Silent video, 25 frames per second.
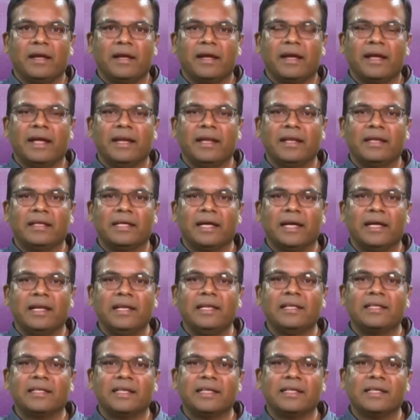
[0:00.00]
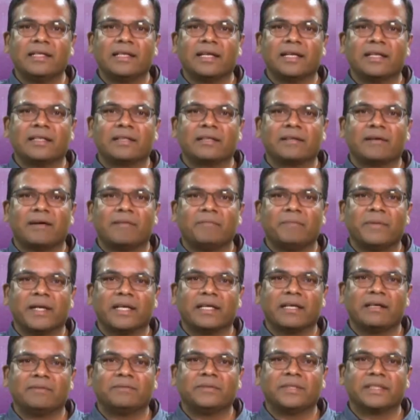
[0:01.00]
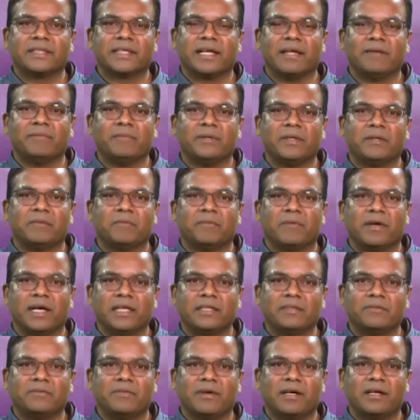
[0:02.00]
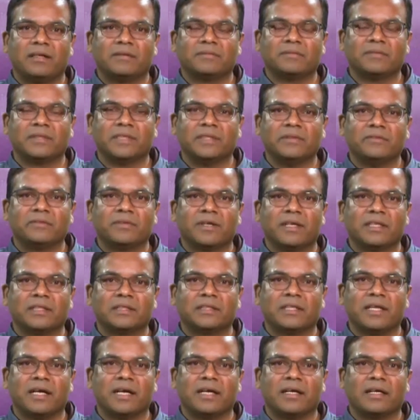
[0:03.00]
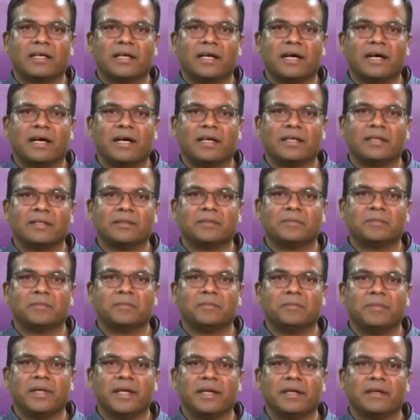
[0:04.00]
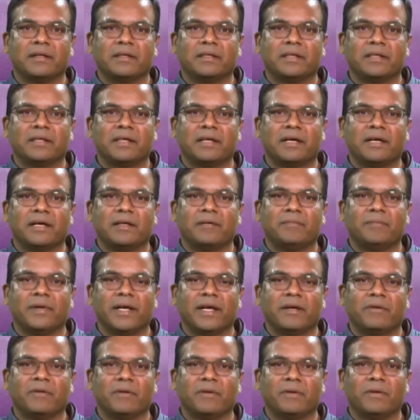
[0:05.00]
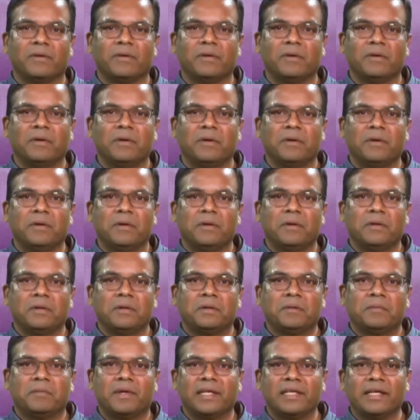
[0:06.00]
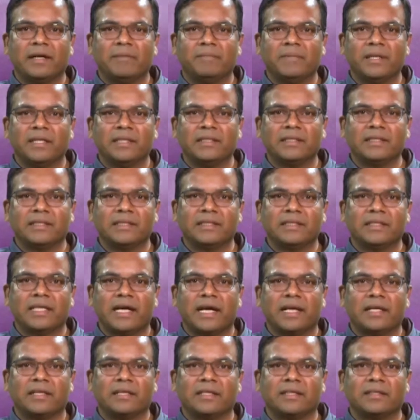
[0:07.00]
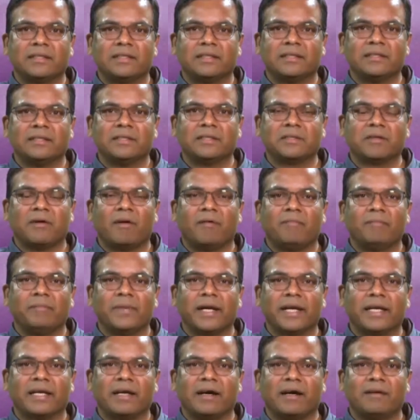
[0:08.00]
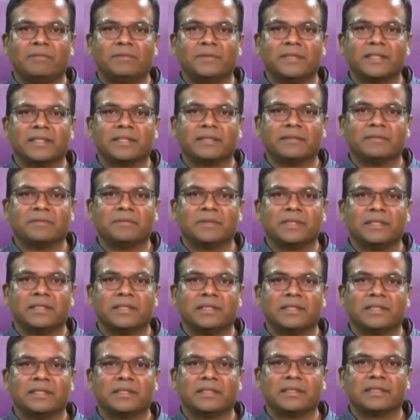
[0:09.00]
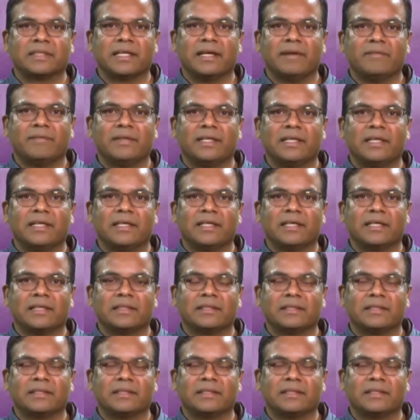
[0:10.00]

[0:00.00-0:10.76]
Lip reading: In general, the compact object can be a white dwarf, a neutron star, or a black hole. What happens is that the compact object with its gravity